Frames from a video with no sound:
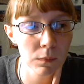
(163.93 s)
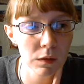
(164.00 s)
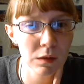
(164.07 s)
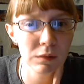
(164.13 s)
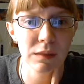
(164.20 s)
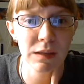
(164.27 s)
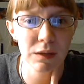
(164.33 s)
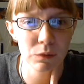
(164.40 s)

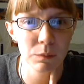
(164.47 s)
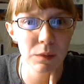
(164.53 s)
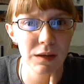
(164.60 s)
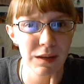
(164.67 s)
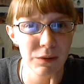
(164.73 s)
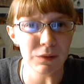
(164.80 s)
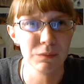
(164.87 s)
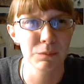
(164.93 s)
I think it was my
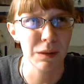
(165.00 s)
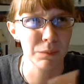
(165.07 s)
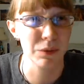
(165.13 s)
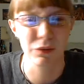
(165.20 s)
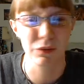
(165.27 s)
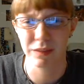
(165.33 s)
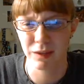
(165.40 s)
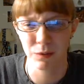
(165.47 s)
it was my
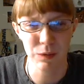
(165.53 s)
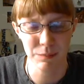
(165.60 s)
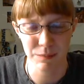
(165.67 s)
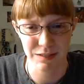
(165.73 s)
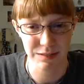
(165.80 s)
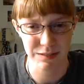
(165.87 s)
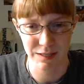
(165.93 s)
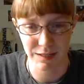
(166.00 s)
birthday. What am I
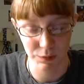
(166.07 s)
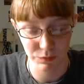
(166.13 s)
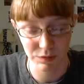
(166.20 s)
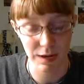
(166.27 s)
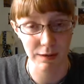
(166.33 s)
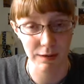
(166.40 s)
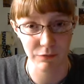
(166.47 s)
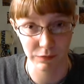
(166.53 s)
saying? It was
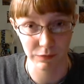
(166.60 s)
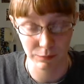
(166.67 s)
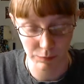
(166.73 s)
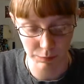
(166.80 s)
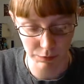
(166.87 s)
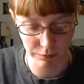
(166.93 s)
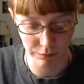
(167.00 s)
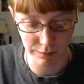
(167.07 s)
obviously my
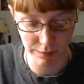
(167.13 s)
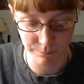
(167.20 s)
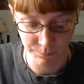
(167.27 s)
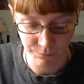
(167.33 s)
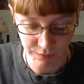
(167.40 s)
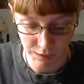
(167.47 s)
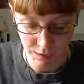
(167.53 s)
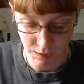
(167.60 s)
birthday.
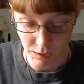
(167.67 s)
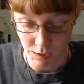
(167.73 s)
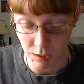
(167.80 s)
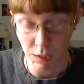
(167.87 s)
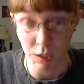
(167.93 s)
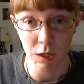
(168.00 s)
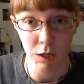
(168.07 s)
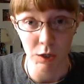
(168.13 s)

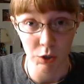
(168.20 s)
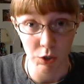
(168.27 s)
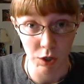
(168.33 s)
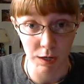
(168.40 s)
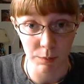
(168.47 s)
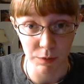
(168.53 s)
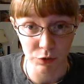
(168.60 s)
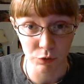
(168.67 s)

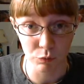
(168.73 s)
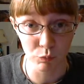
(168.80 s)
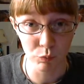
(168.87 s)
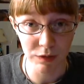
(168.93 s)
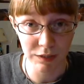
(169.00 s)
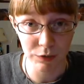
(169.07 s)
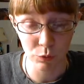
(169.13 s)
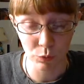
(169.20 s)
Got a bunch of
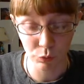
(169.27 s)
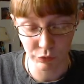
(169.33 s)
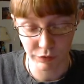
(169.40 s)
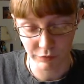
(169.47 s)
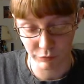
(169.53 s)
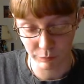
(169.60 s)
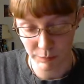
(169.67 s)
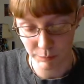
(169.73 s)
really cool
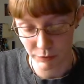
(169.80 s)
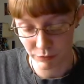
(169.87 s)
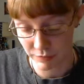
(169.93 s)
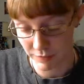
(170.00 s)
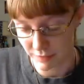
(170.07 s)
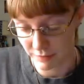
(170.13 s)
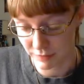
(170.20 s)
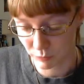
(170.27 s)
stuff for my
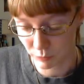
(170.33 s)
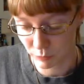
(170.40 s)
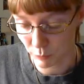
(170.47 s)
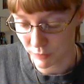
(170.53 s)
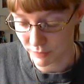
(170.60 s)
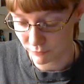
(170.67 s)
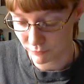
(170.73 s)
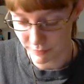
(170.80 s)
birthday, and this was
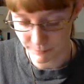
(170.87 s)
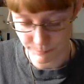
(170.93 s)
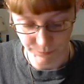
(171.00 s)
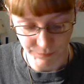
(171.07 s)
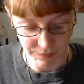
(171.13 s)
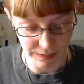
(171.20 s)
one of them.